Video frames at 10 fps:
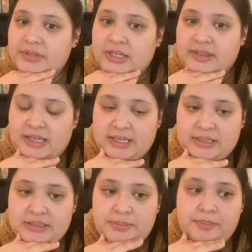
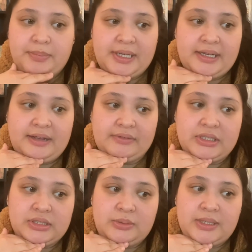things, but I've
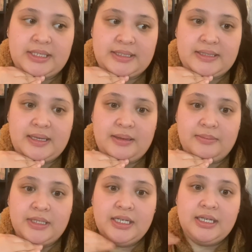also witnessed them
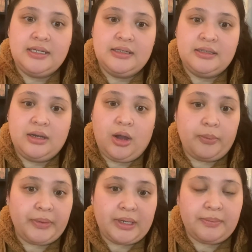
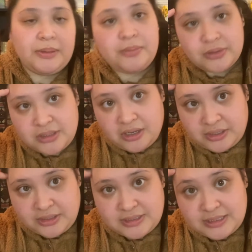open up people's
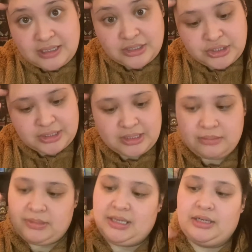lockers and not shut them,
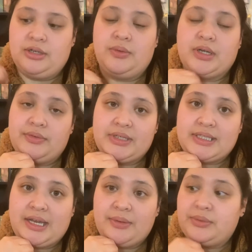and I don't want to risk
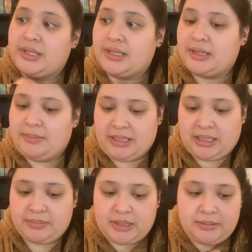that with my
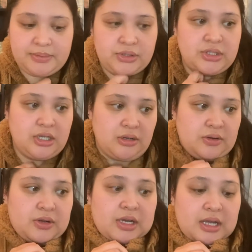laptop.
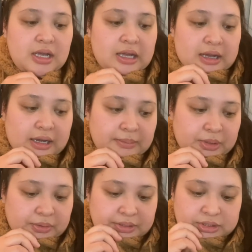So I'm
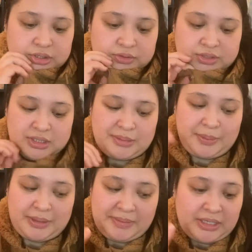going to just
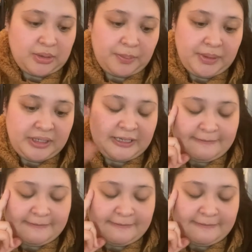bring my notebook